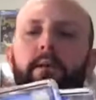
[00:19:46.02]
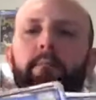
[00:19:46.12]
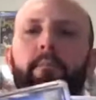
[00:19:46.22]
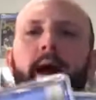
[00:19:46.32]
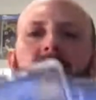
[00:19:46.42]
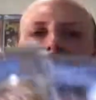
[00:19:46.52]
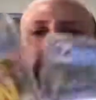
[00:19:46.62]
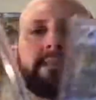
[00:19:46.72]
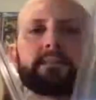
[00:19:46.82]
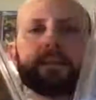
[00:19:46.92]

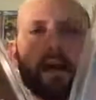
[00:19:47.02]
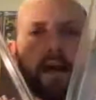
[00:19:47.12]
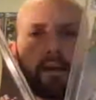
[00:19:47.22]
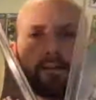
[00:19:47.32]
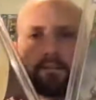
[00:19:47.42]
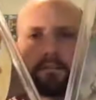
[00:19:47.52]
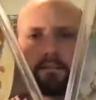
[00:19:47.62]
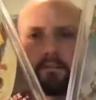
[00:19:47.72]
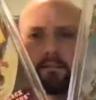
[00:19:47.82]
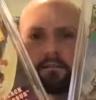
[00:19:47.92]
Magazine
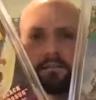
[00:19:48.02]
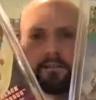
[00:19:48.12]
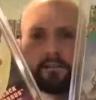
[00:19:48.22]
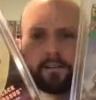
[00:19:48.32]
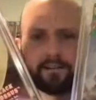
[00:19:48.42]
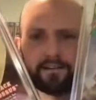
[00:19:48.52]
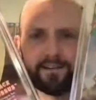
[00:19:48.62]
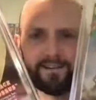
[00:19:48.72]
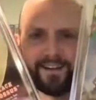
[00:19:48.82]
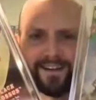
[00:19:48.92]
size.
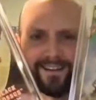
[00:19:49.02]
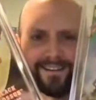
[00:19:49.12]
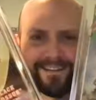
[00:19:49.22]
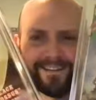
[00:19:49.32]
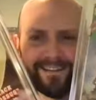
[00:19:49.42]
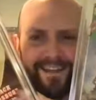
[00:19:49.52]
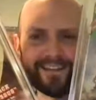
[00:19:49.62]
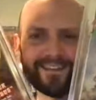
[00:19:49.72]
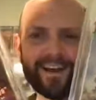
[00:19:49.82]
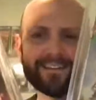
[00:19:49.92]
All right.
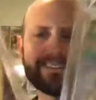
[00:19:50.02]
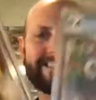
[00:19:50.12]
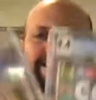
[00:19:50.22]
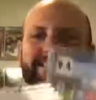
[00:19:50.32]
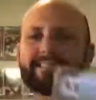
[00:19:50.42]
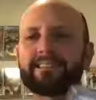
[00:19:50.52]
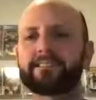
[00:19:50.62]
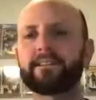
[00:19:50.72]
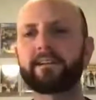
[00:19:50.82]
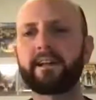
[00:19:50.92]
Thanks, guys.
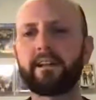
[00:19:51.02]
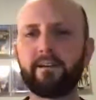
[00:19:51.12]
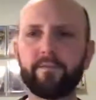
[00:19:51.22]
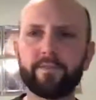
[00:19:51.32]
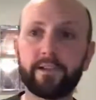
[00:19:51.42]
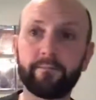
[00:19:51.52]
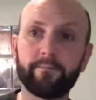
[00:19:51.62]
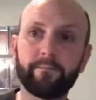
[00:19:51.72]
See you tonight, hopefully.